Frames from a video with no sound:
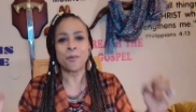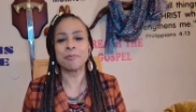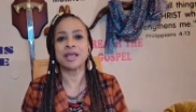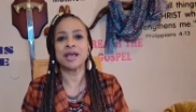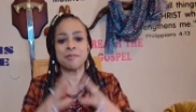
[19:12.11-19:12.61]

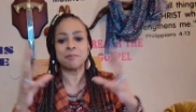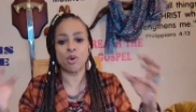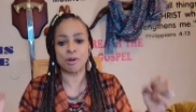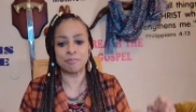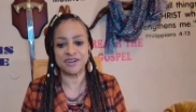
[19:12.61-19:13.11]
We're becoming
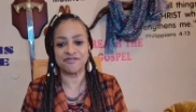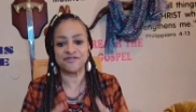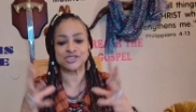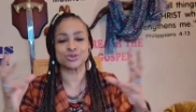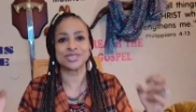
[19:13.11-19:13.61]
more
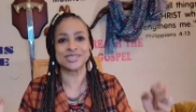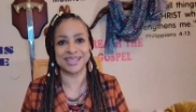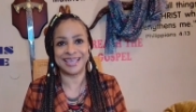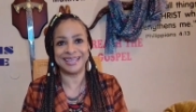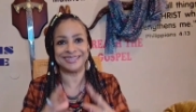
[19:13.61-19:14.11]
beneficial to
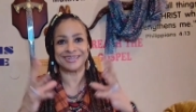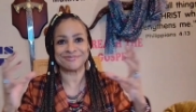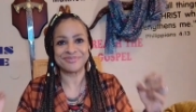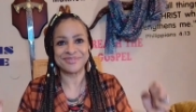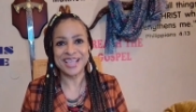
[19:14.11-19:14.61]
the kingdom.
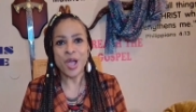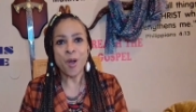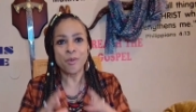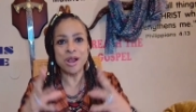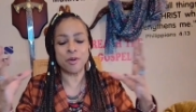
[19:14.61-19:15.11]

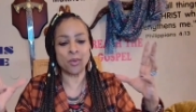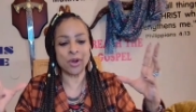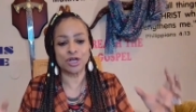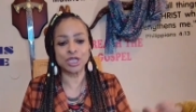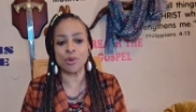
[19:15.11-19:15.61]

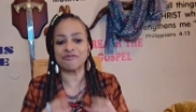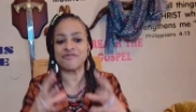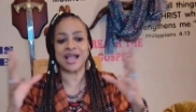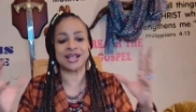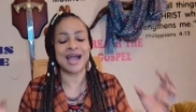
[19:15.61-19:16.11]
We're
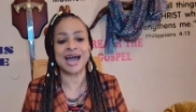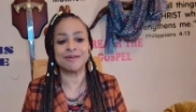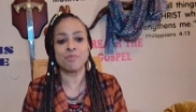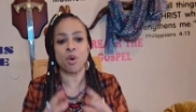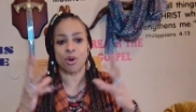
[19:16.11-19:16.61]
glorifying
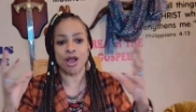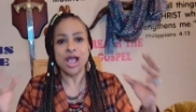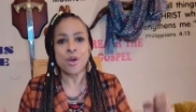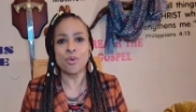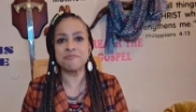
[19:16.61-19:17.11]
God more.
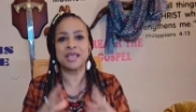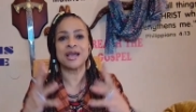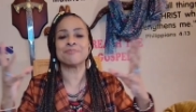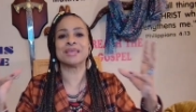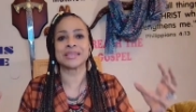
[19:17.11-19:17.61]
We're
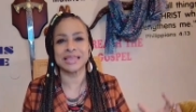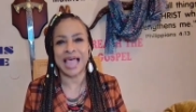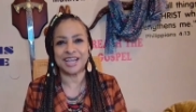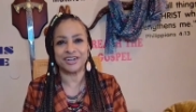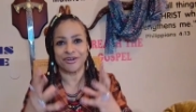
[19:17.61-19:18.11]
becoming
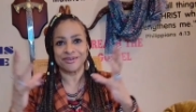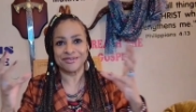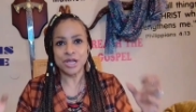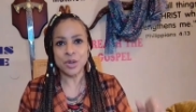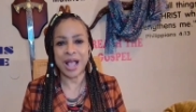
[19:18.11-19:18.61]
lighter,
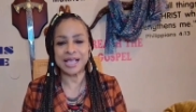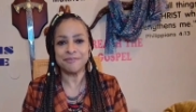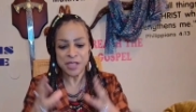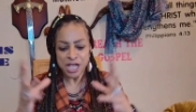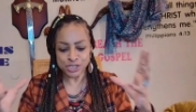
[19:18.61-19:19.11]

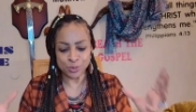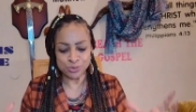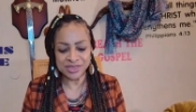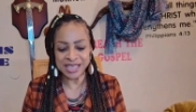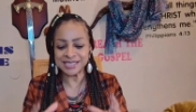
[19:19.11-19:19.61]
right?
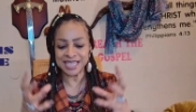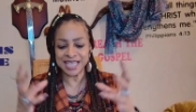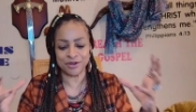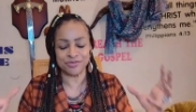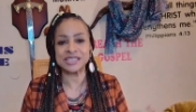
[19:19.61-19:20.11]
So this
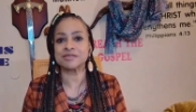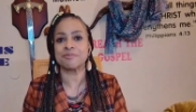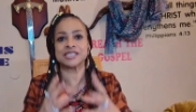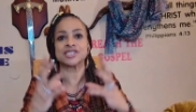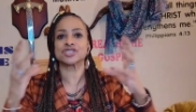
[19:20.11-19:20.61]

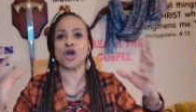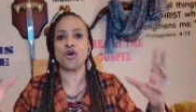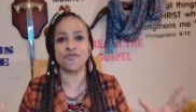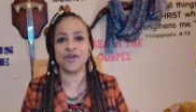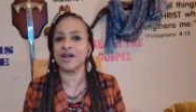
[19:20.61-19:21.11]
makes us
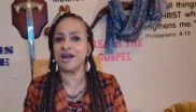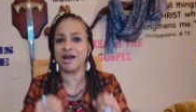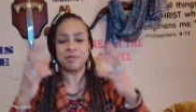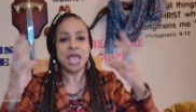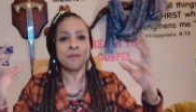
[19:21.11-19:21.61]

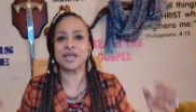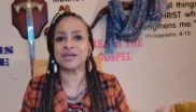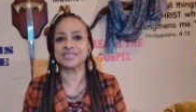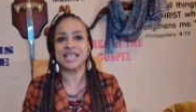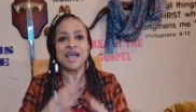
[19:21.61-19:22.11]
overcome,
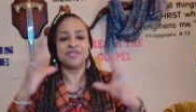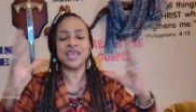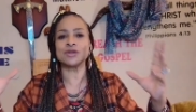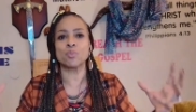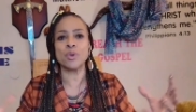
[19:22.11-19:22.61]
because
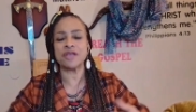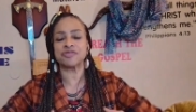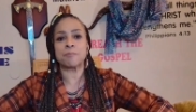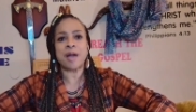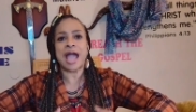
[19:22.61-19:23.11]
then
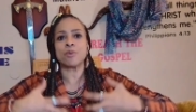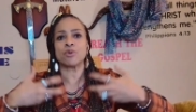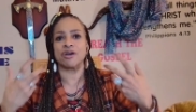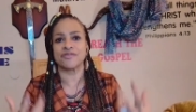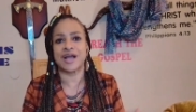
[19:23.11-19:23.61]
the
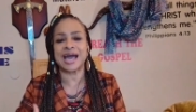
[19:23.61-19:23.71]
power of